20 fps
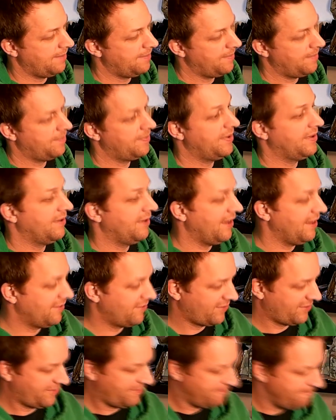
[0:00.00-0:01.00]
but
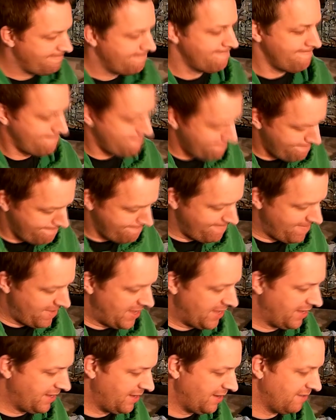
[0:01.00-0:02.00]
it's
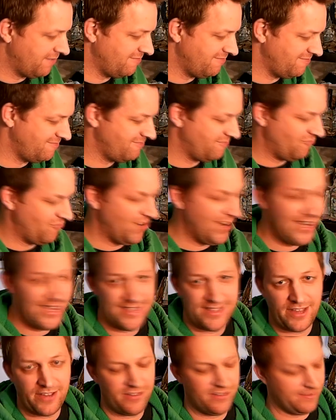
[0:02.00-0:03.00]
really
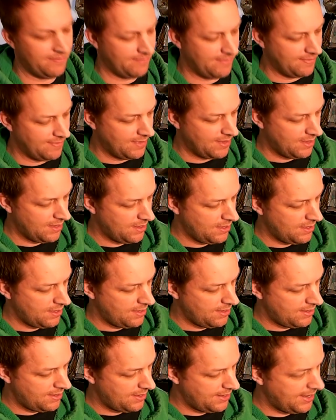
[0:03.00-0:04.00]
doesn't
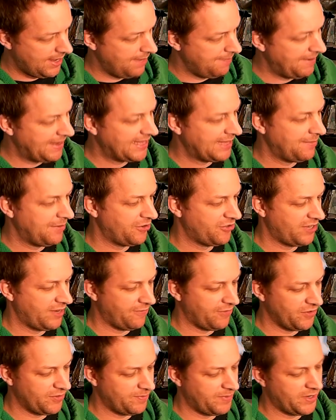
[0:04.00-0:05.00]
make that much
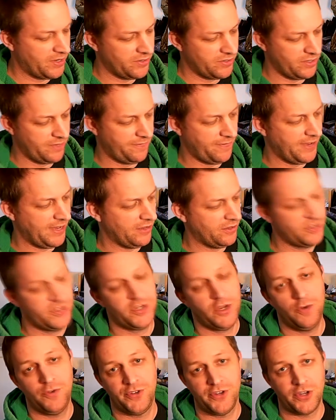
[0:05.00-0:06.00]
difference because the fit is
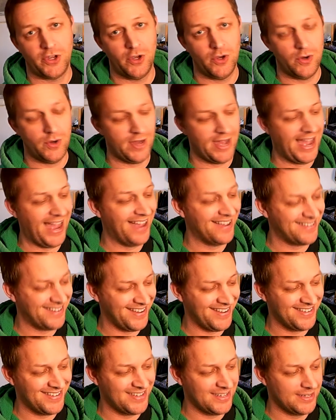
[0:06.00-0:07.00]
so secure as
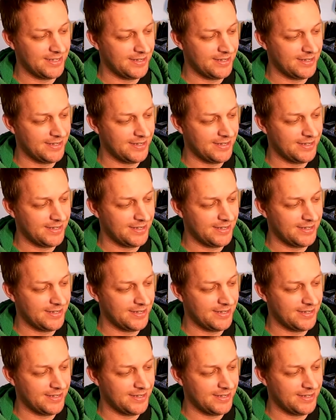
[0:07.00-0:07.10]
is.